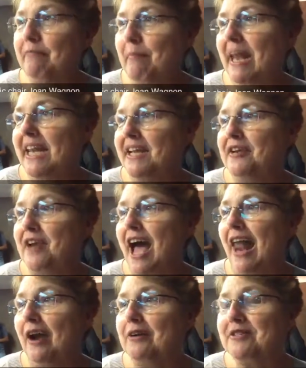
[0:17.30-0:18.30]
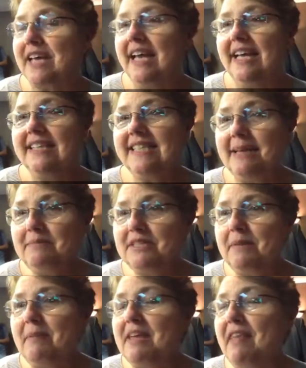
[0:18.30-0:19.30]
million. Seems
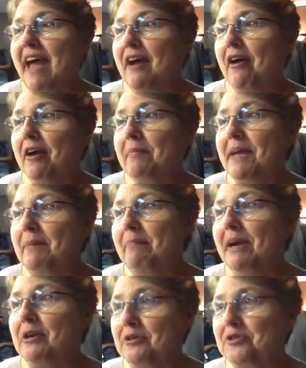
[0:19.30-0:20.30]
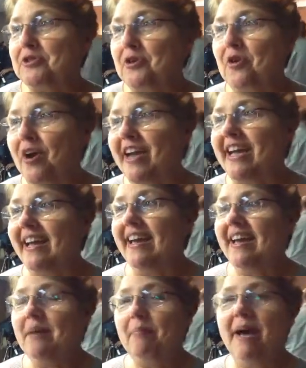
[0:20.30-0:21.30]
to me that ought to be a bigger story.
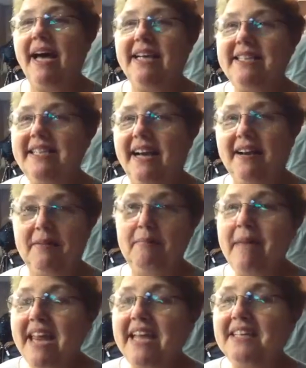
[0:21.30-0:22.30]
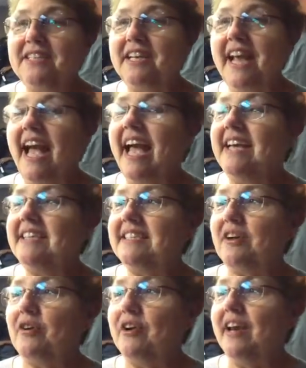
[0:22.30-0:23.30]
But meeting today
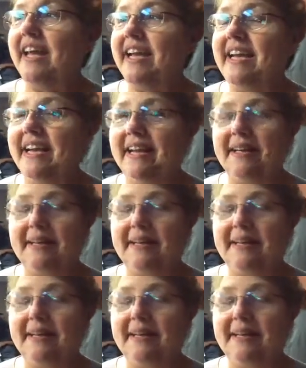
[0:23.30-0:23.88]
certainly